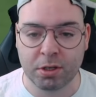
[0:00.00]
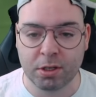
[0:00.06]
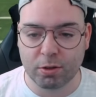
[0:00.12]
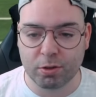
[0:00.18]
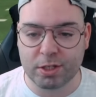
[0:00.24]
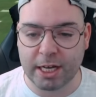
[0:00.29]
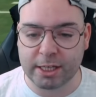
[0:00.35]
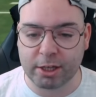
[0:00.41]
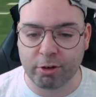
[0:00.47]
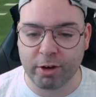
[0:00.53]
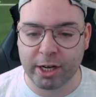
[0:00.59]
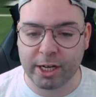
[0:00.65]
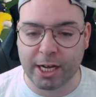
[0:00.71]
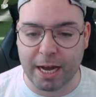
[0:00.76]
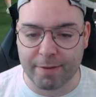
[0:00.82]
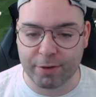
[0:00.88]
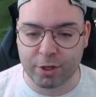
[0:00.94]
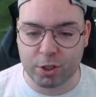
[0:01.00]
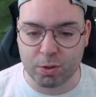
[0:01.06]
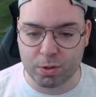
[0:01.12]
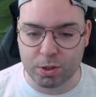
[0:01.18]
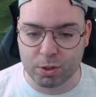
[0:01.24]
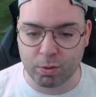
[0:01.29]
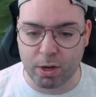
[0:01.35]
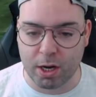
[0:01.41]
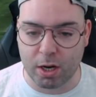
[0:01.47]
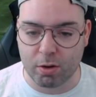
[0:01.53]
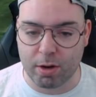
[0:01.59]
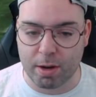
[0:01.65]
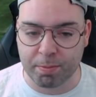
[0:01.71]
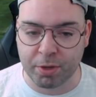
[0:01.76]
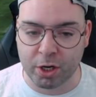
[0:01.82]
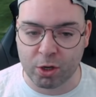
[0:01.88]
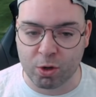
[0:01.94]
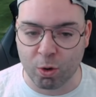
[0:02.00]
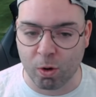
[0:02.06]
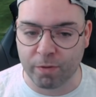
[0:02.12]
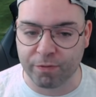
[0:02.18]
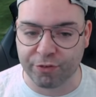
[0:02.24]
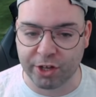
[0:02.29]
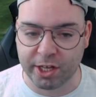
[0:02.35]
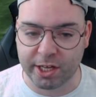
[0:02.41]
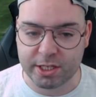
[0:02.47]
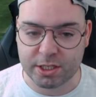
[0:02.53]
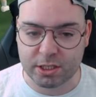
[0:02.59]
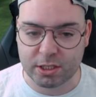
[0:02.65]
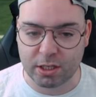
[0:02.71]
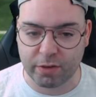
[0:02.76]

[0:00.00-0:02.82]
Looks like they're in a cover two as well. I'm going to call for this.